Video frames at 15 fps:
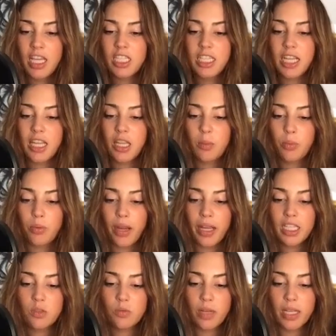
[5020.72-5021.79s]
she had the
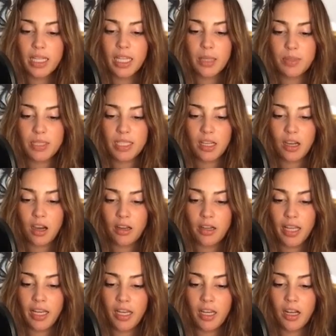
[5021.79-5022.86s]
brightest red lipstick
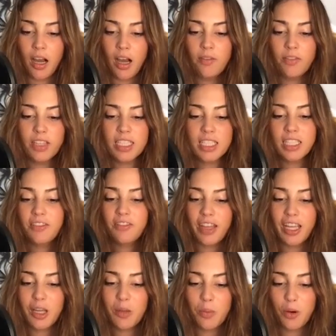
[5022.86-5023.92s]
on and an obviously
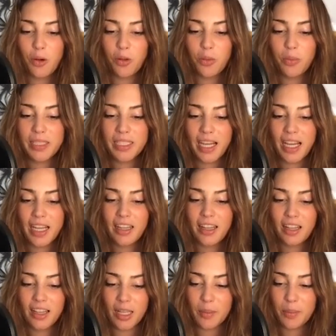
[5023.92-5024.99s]
fake mole beside
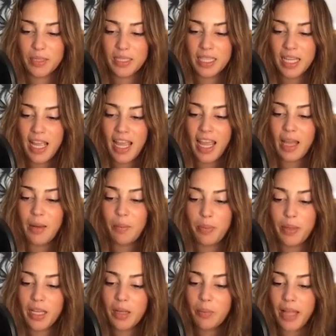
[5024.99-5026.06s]
the lips and
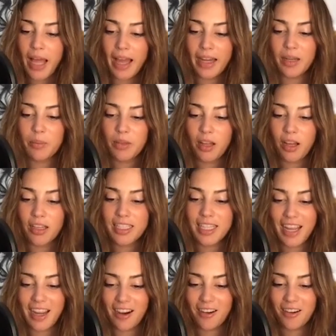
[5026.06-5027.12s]
big platinum blonde
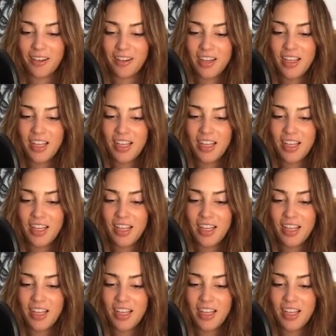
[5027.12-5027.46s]
hair.